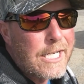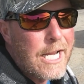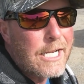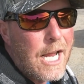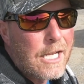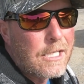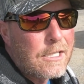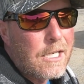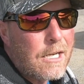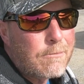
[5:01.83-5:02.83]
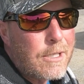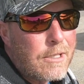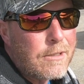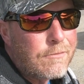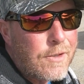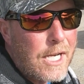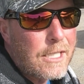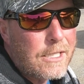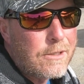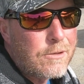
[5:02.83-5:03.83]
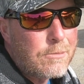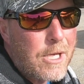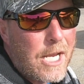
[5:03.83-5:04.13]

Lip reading: going to head down there, and I'm going to finally do some